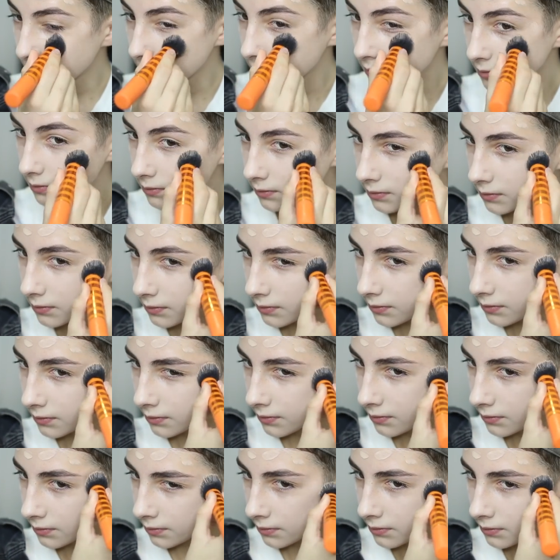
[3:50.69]
so it
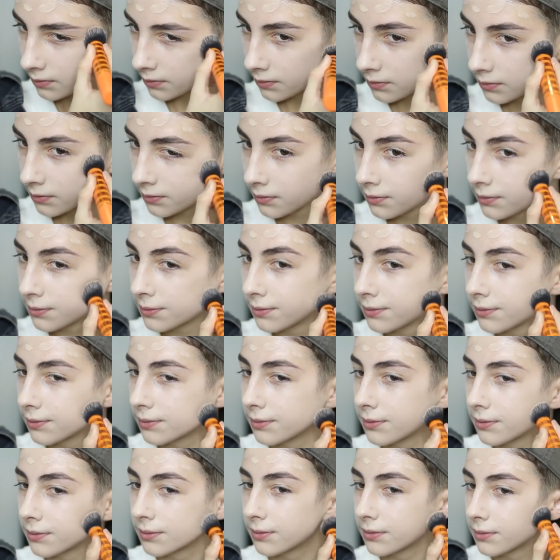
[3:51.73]
will go to my
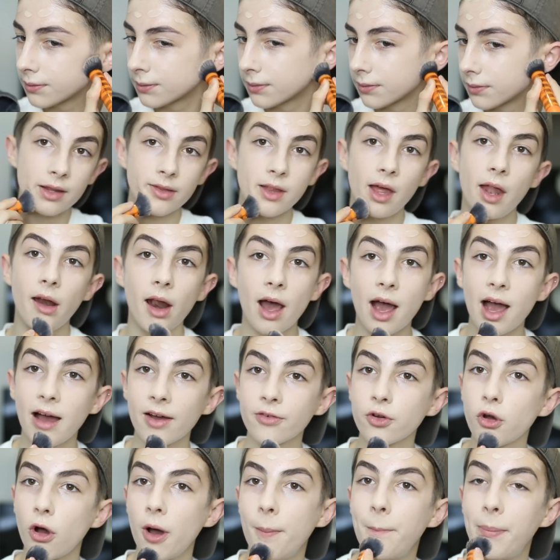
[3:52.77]
skin tone Oh man,
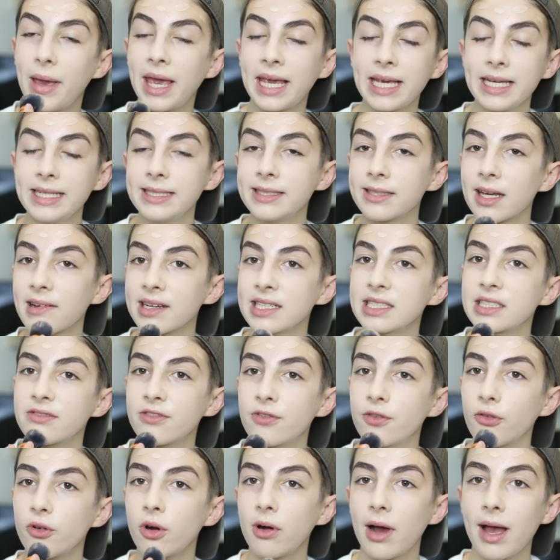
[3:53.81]
I've got a pea-sized
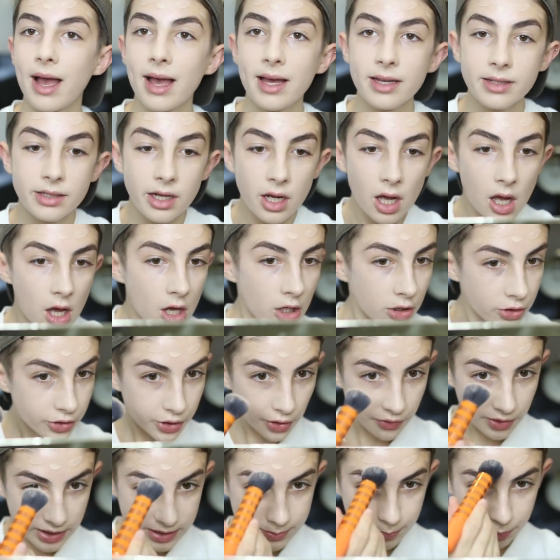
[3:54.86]
forehead
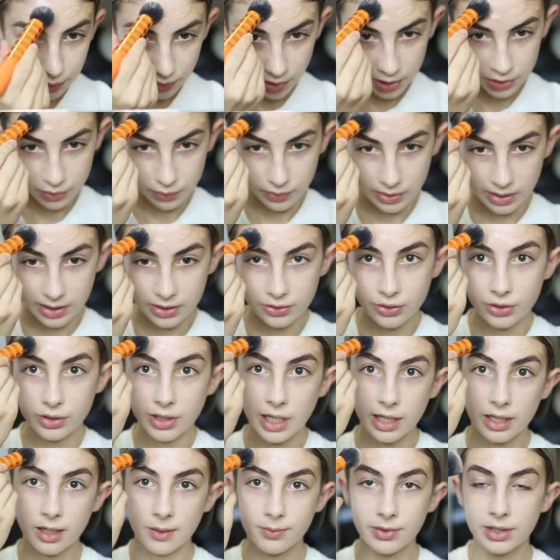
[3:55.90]
so this brush would literally
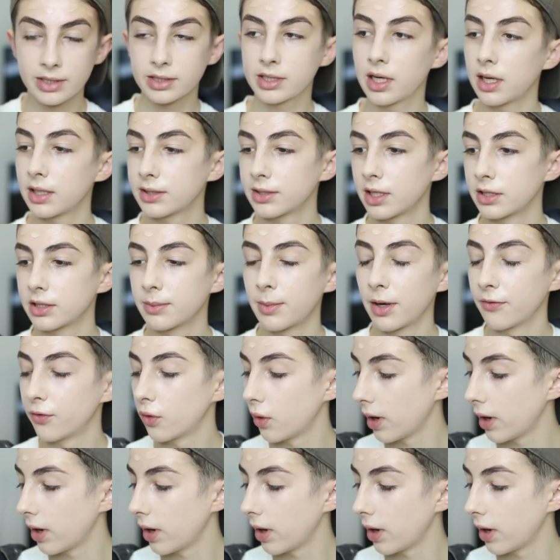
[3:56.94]
take up the entire size of my